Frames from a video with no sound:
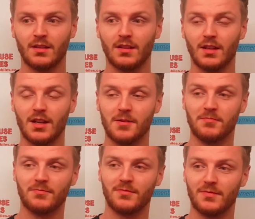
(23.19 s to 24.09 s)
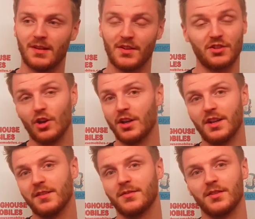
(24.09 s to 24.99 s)
I've enjoyed
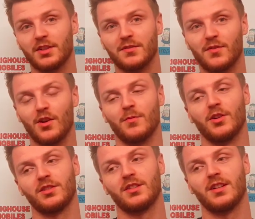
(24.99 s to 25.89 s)
it, first and foremost.